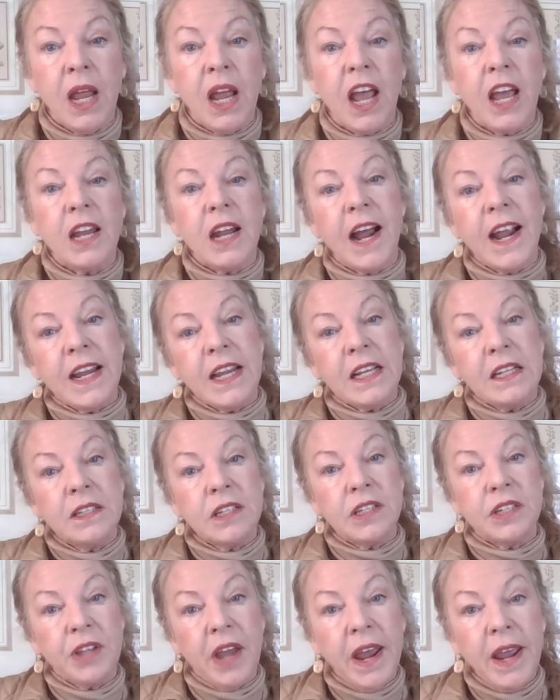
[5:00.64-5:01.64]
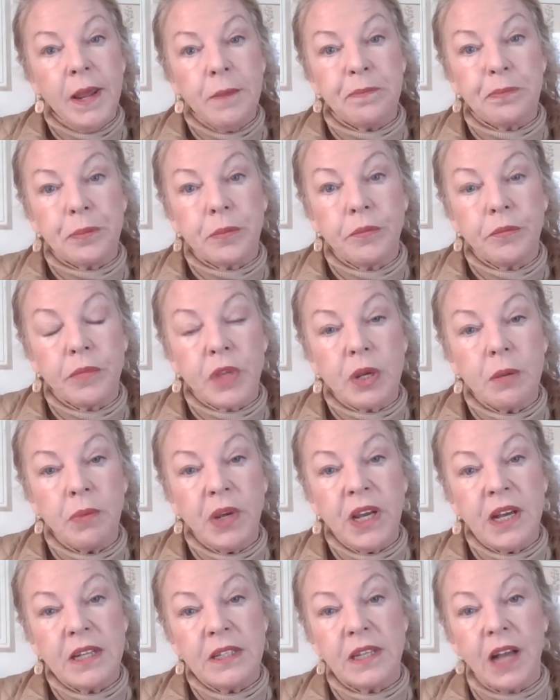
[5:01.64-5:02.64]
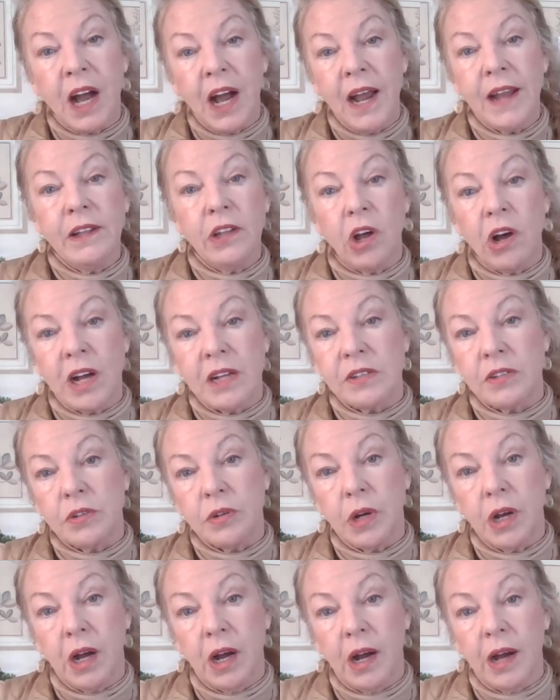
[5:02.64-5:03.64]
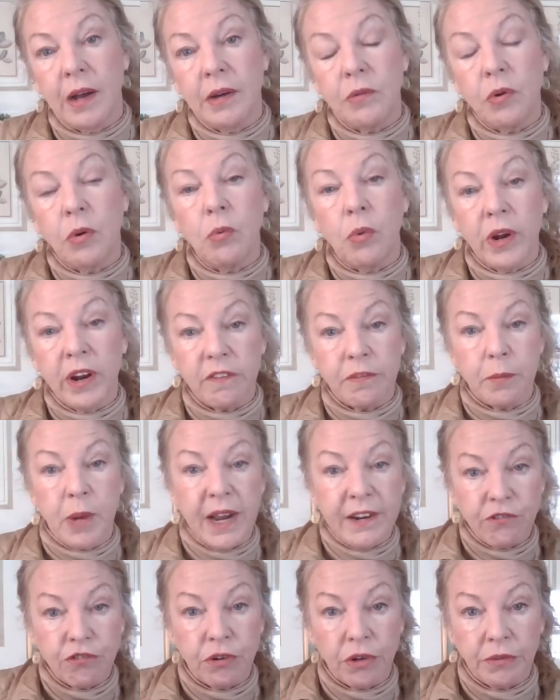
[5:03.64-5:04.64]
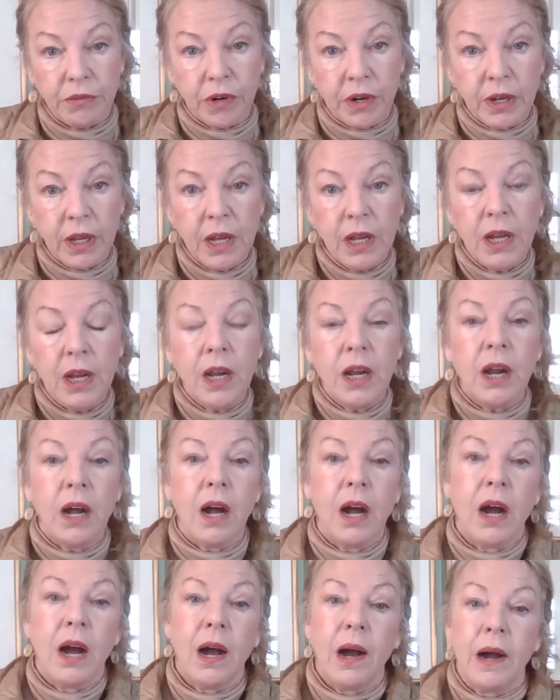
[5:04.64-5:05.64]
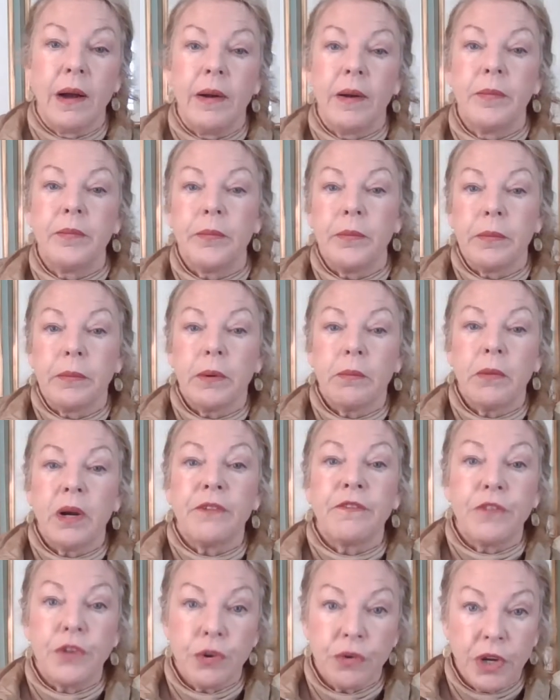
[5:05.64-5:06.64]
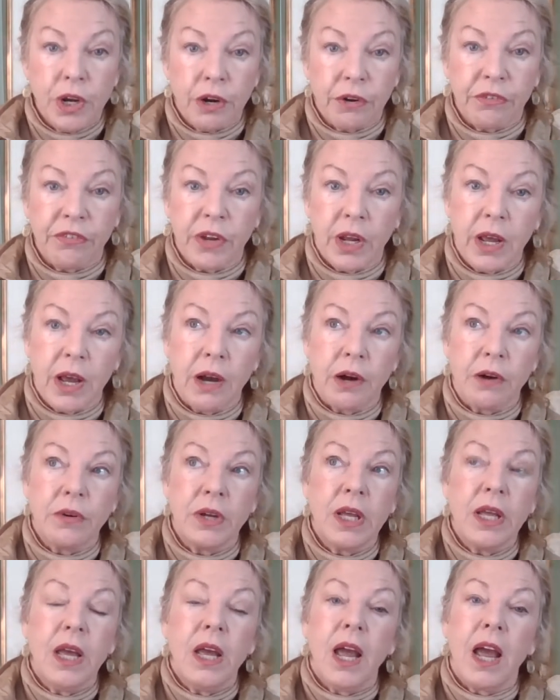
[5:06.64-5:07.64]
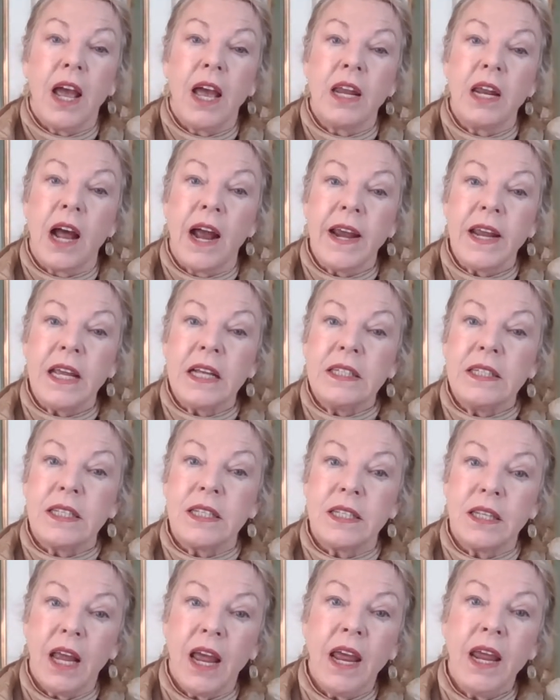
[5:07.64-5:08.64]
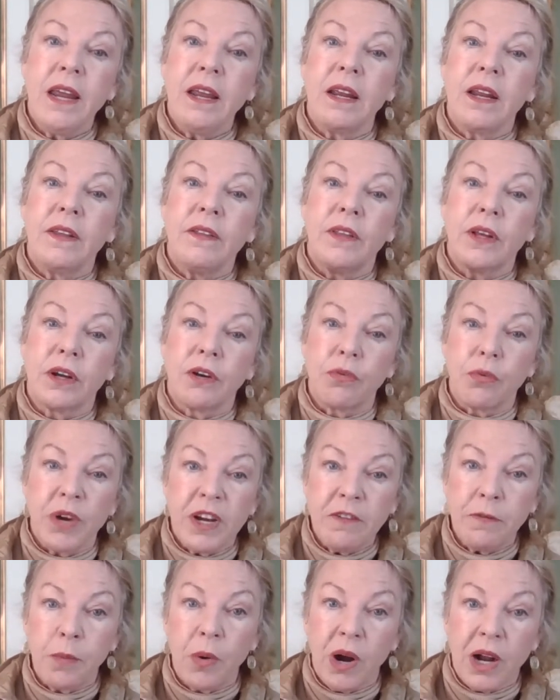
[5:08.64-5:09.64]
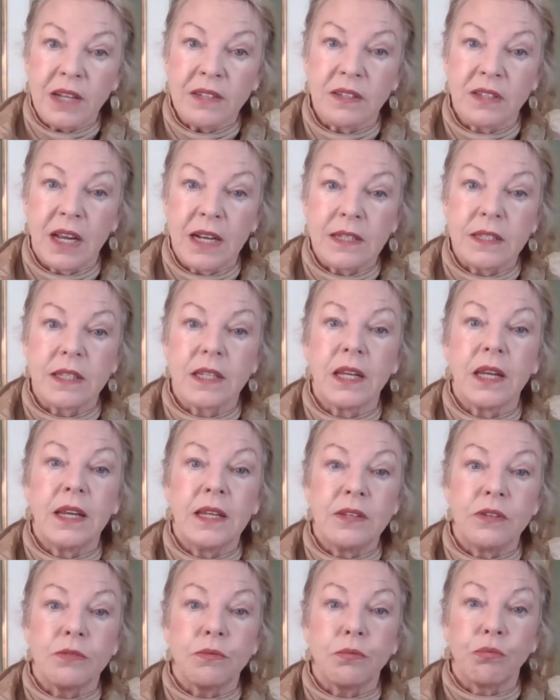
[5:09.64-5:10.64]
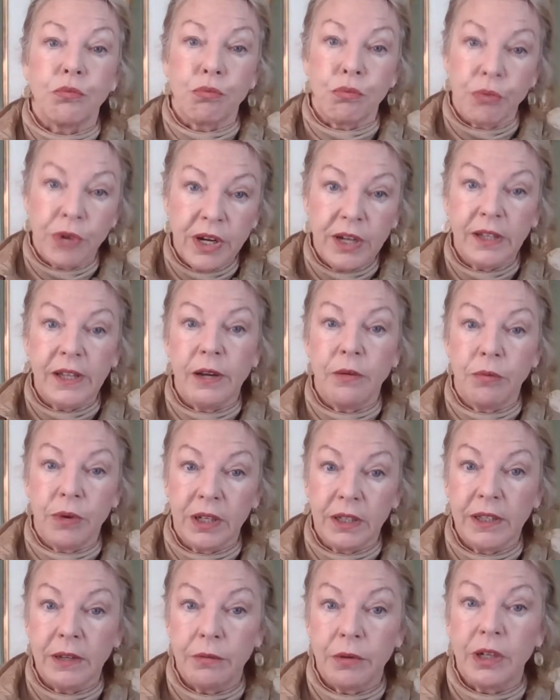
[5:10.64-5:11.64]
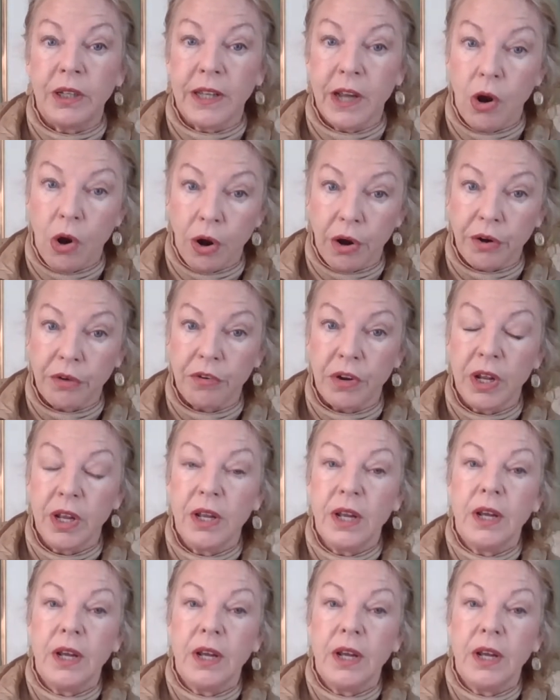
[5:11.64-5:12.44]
And I can say because I lost one of my children a few years ago. And I can say the grief process is really, really, really hard.